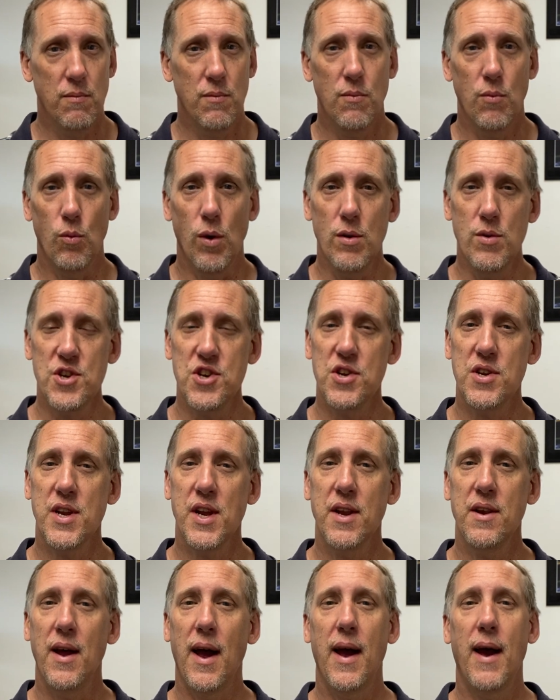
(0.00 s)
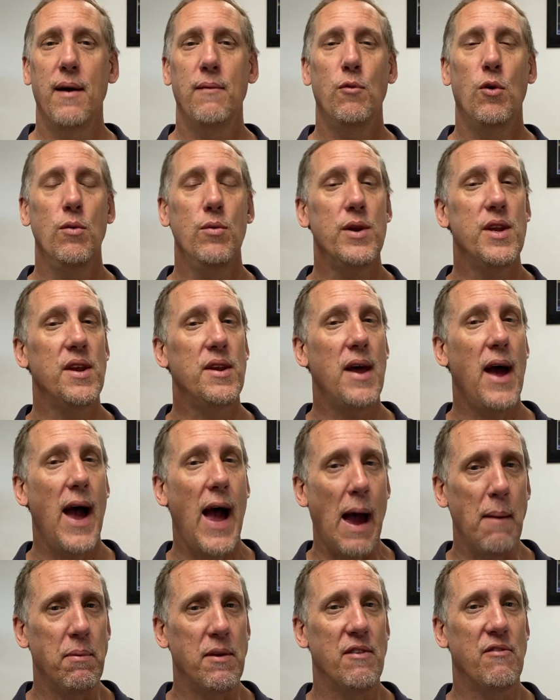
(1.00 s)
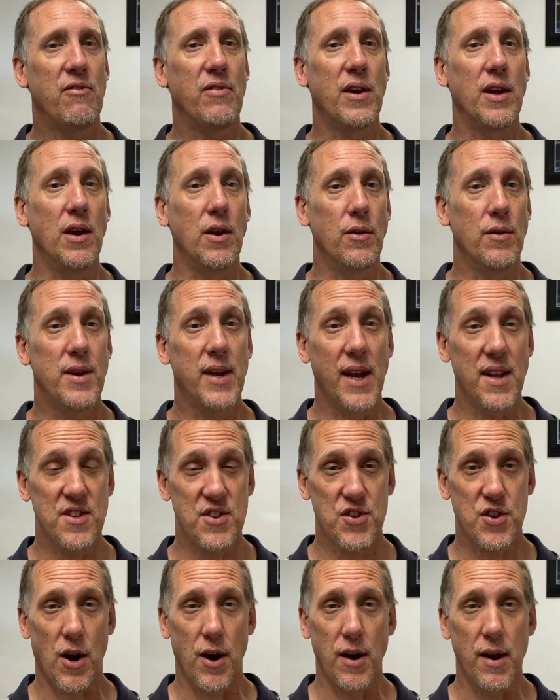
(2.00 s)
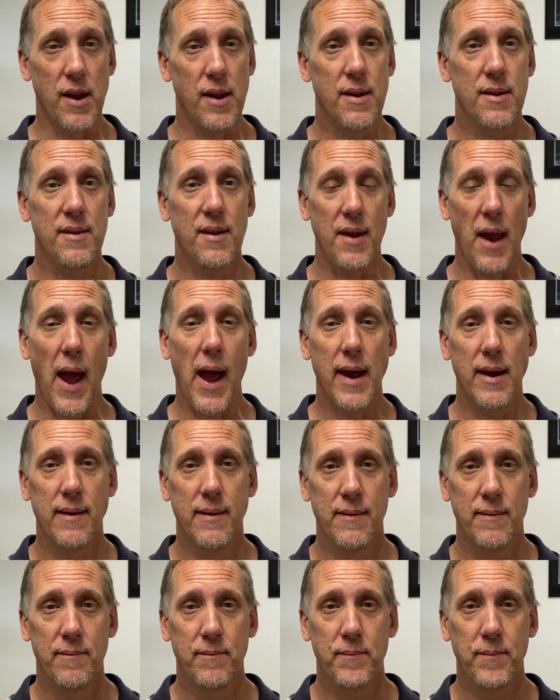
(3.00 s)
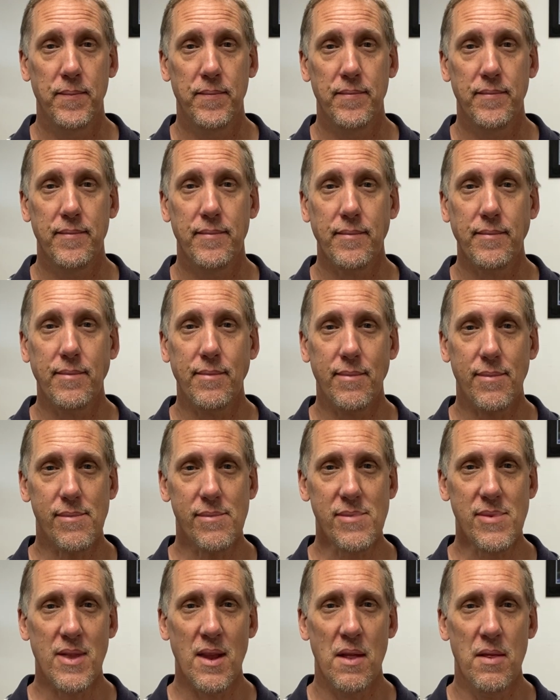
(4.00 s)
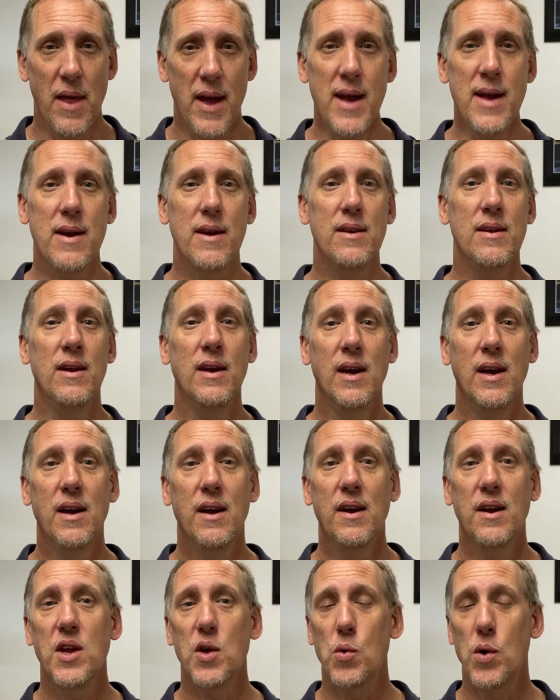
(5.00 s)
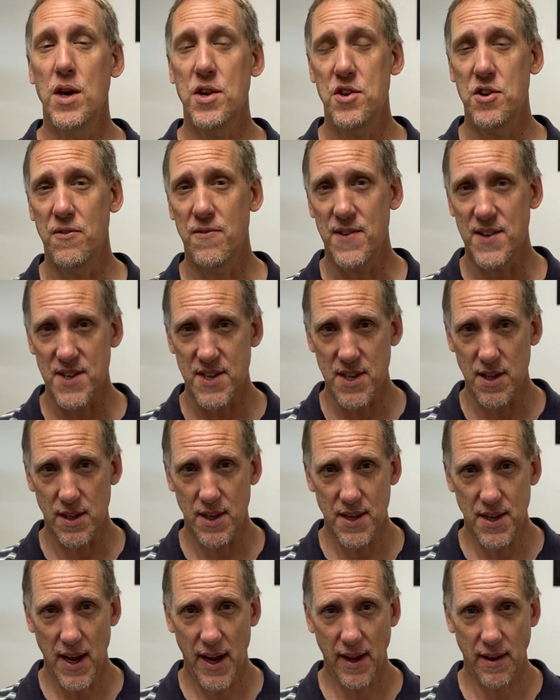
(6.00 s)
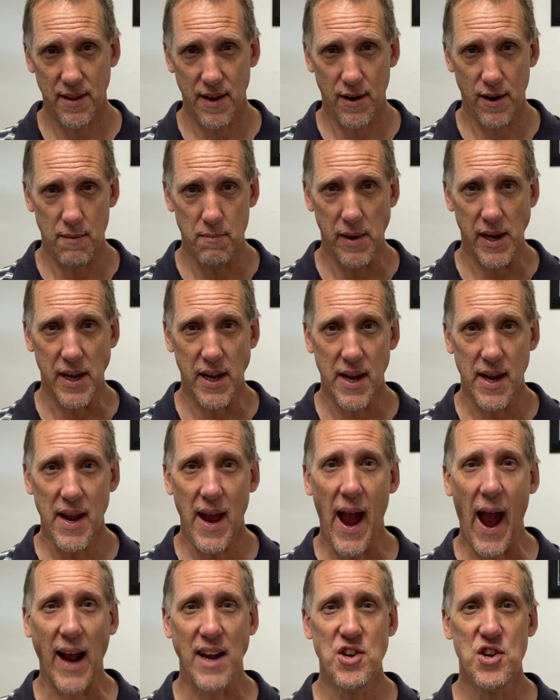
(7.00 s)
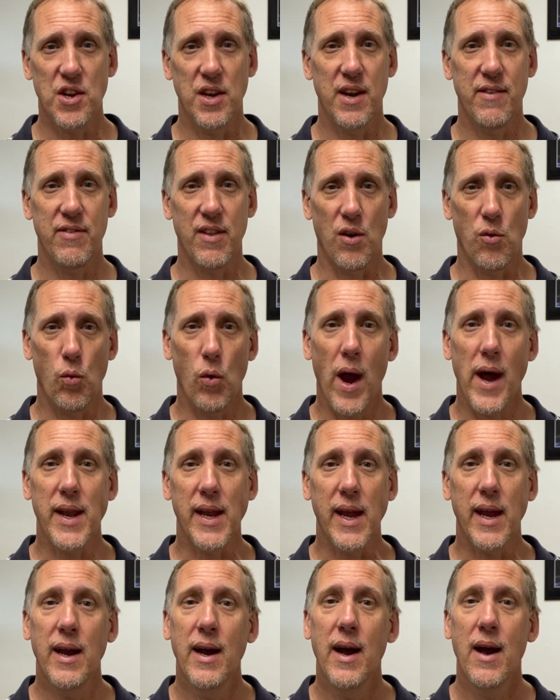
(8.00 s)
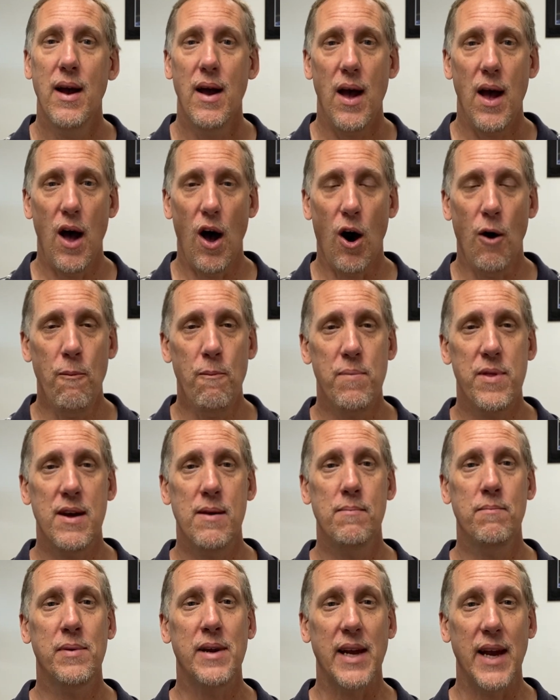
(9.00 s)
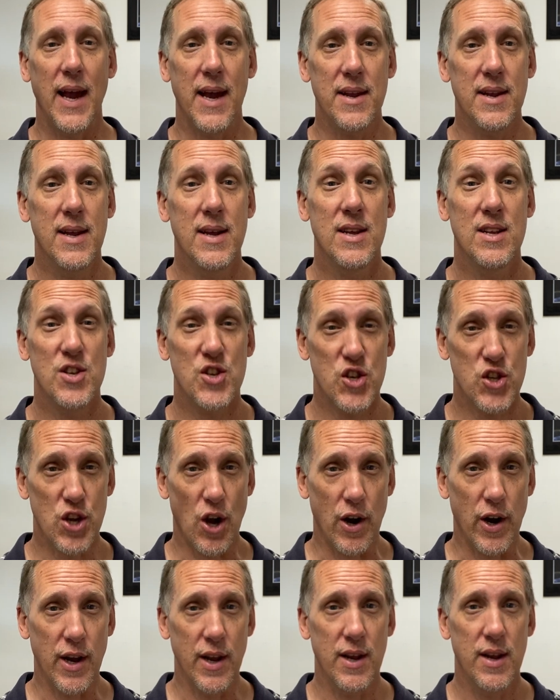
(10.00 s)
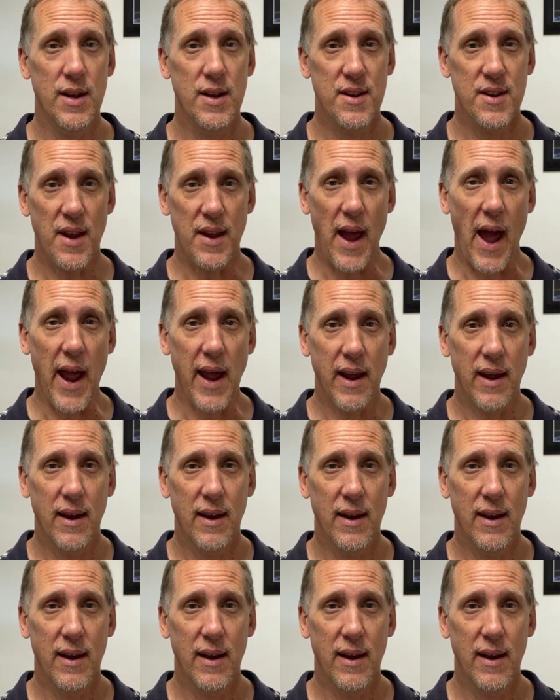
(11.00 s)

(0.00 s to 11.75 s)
what would need to happen for you to get started today? Then you want to facilitate their immediate action. If they're ready, help them get started today.